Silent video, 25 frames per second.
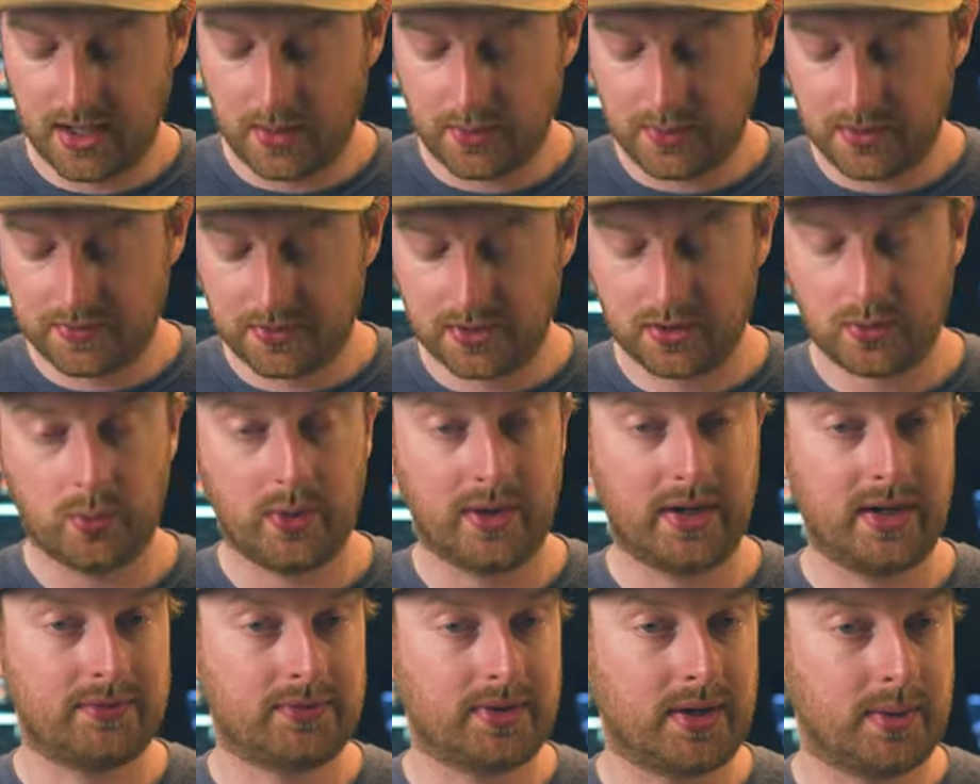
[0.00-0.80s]
However,
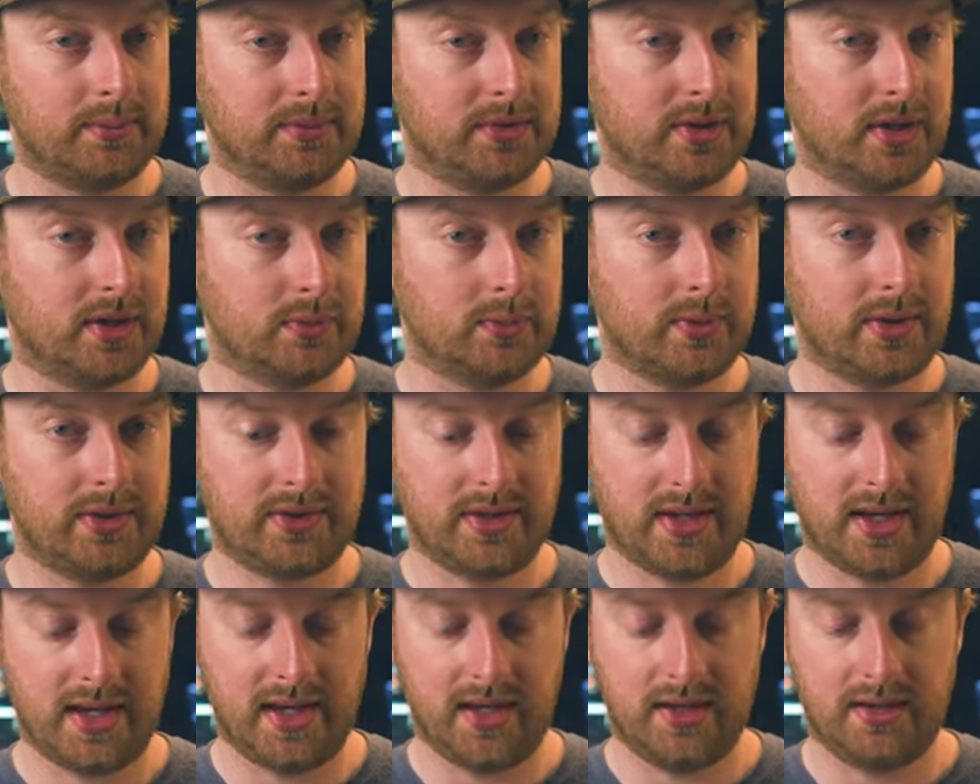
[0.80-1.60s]
whenever I'm done
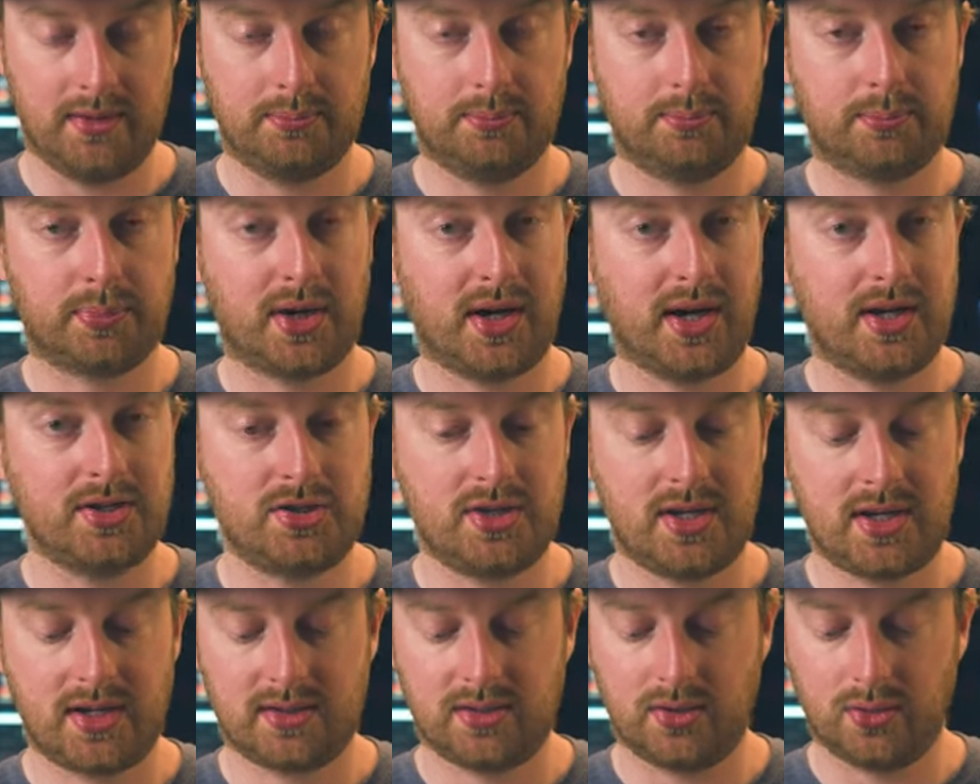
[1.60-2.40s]
with a
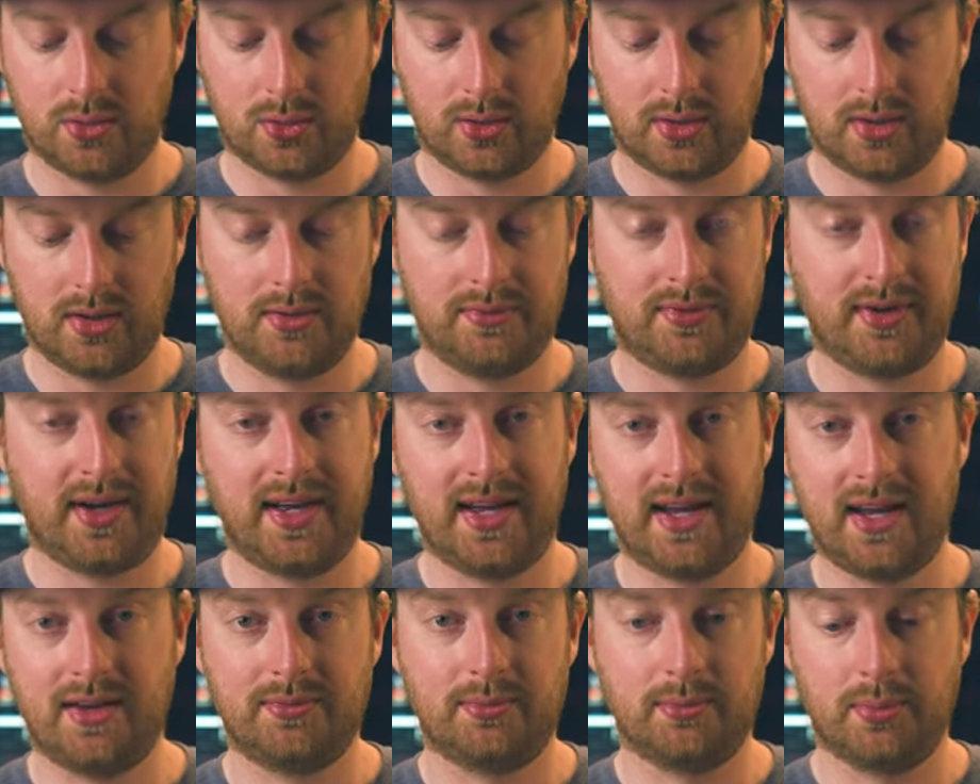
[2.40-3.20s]
project or if I
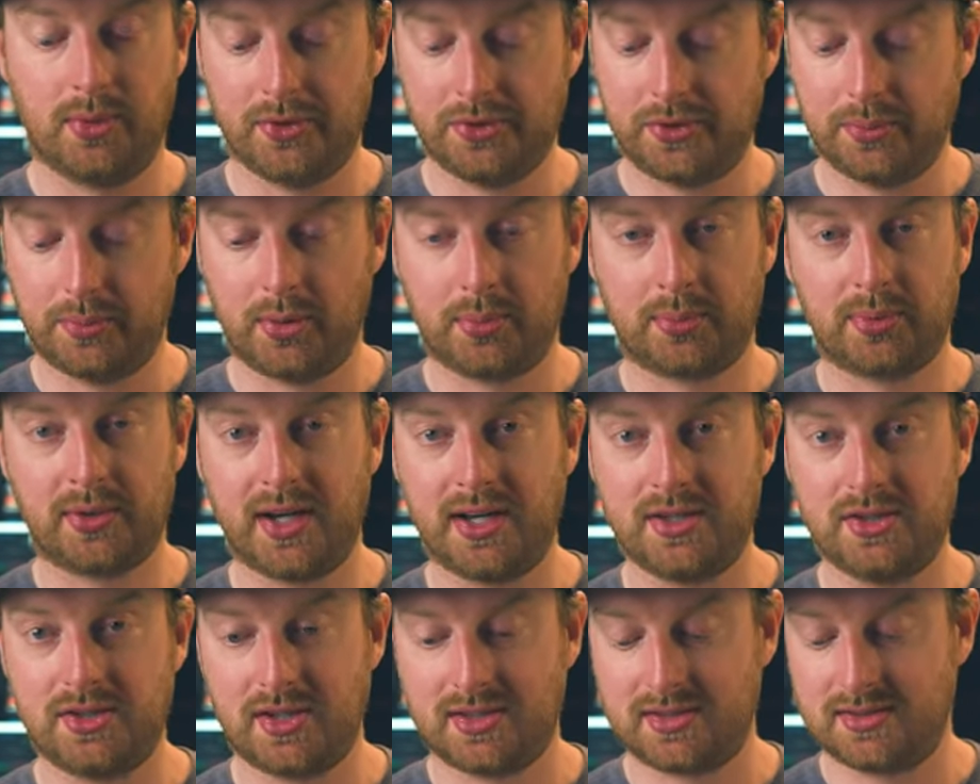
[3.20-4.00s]
have multiple
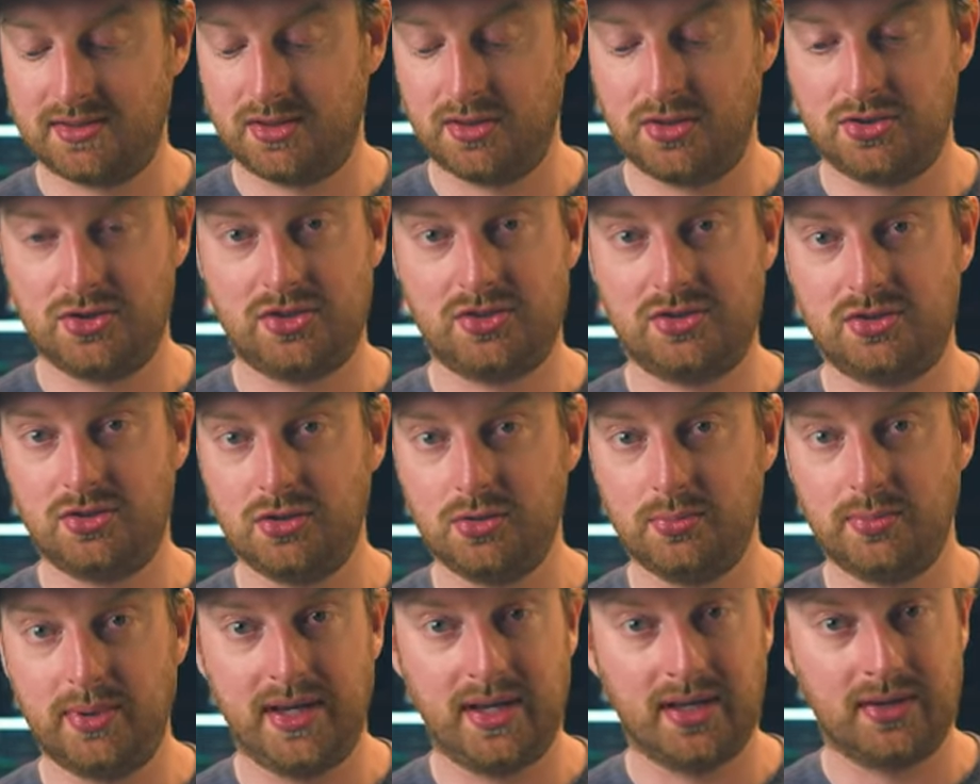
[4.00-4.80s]
projects that are just
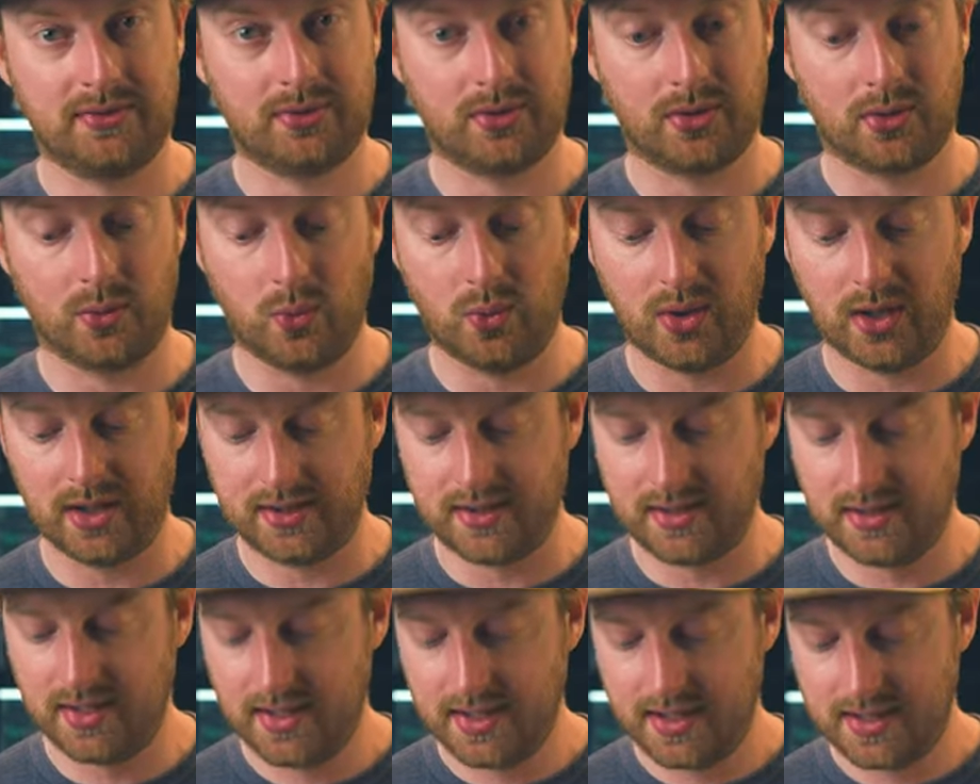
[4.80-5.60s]
too big for
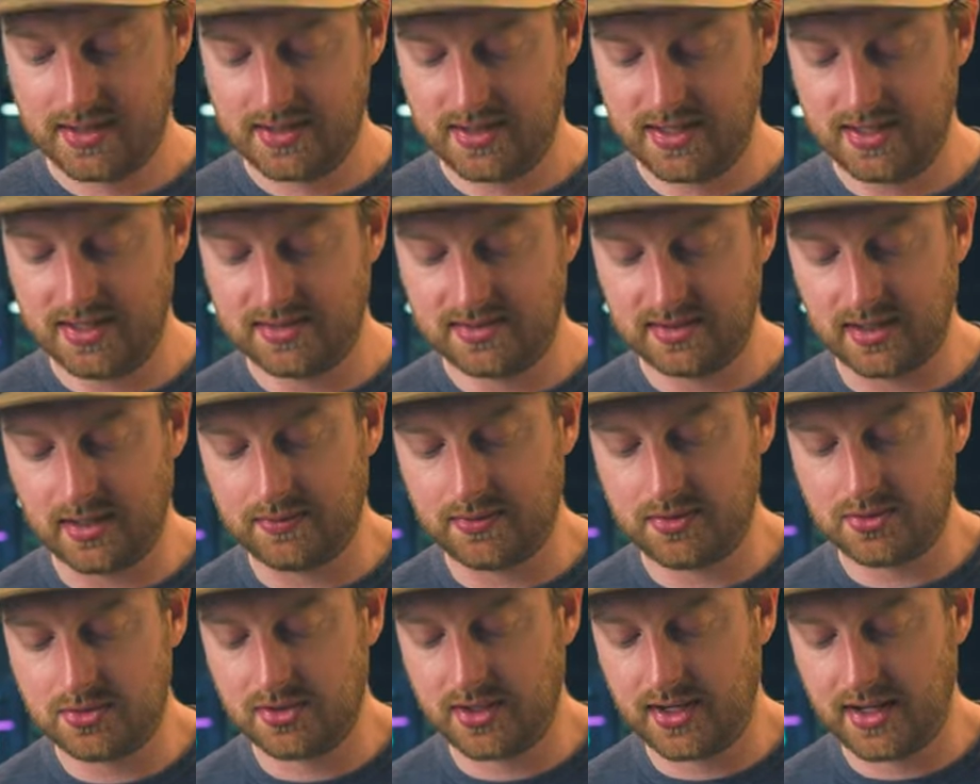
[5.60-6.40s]
one
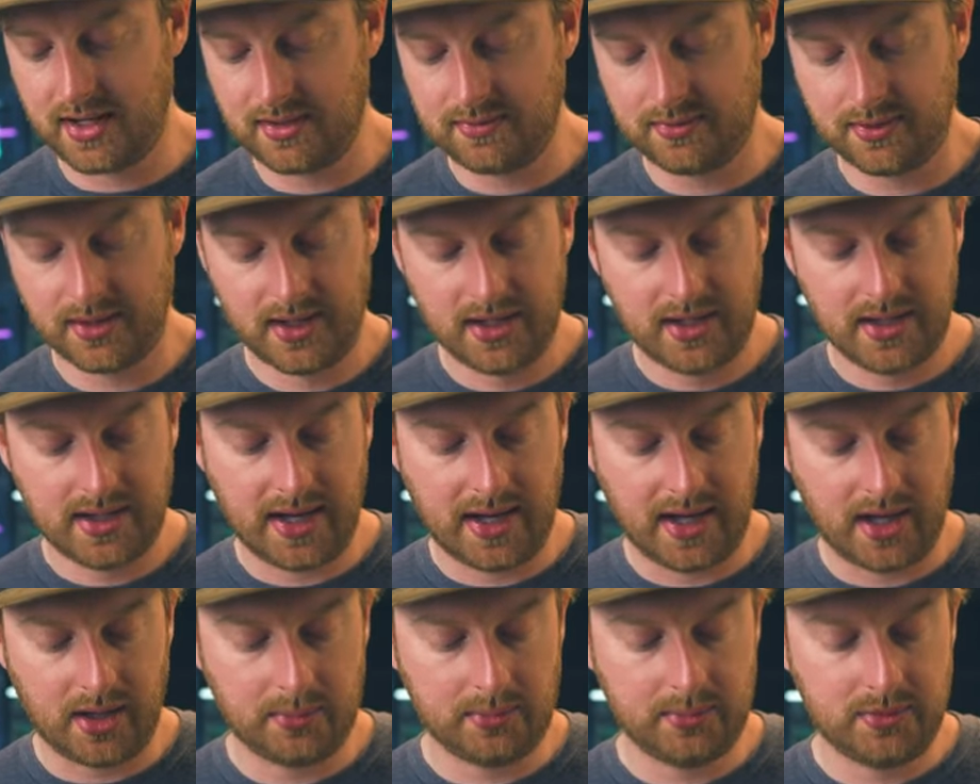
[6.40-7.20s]
T7 drive,
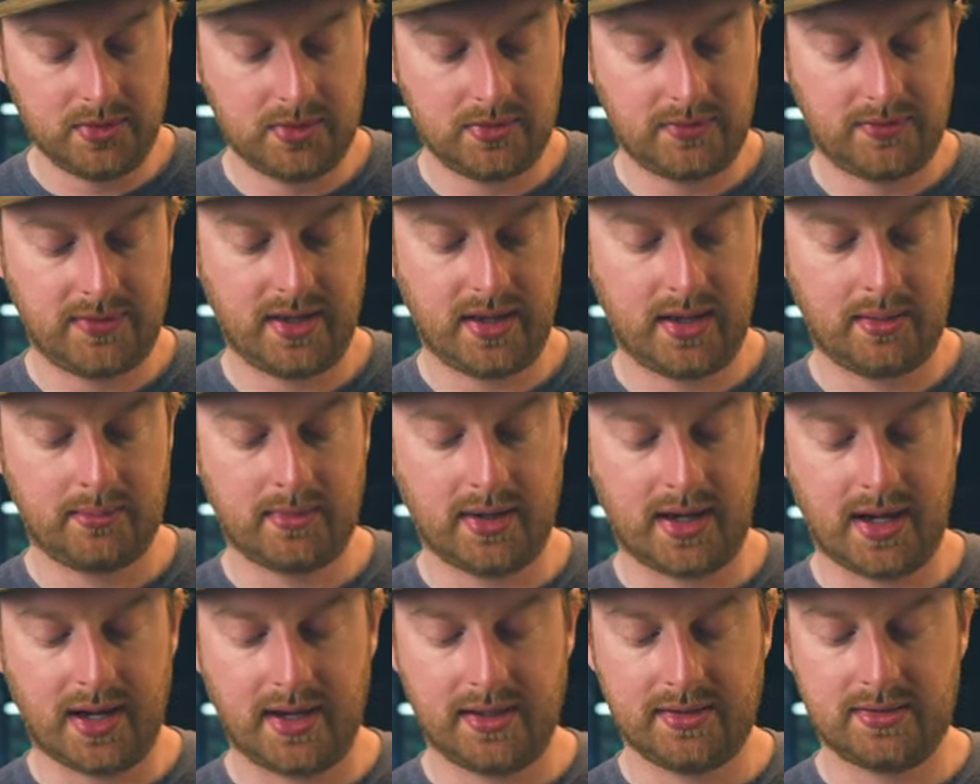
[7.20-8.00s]
I'll move
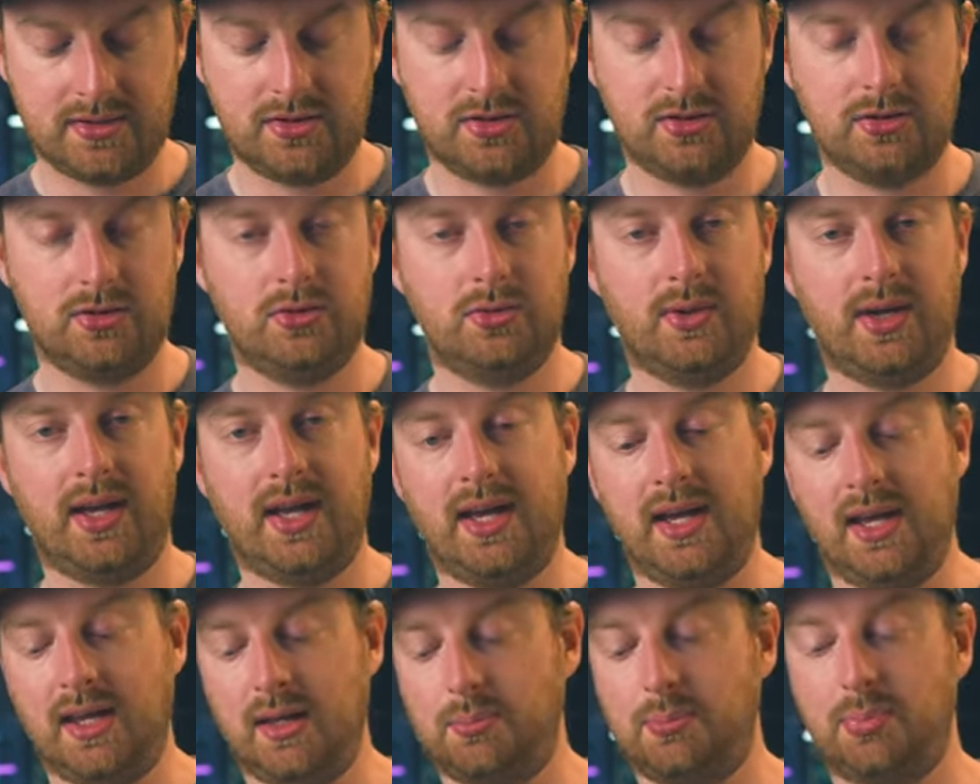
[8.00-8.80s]
them onto
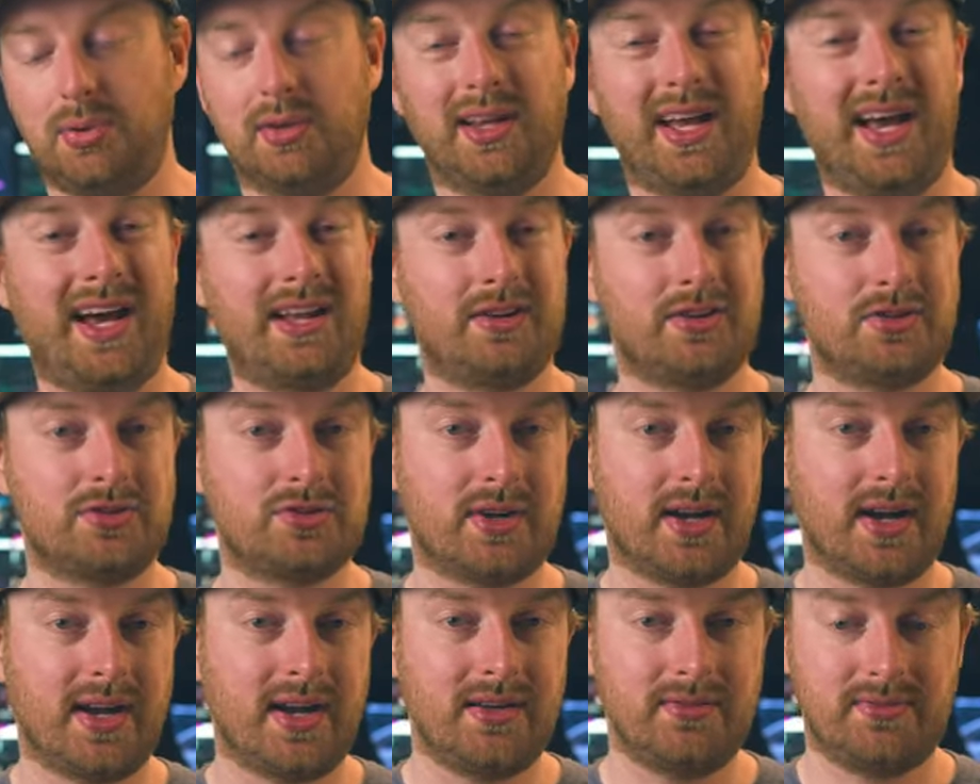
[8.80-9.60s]
a platter
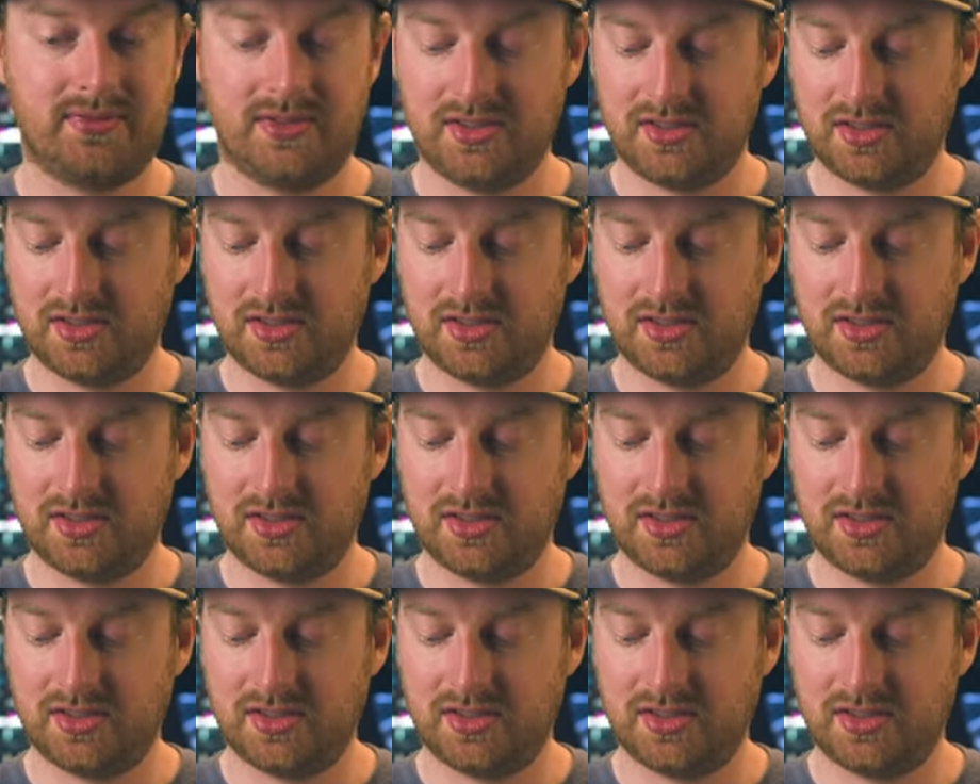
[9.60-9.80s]
drive.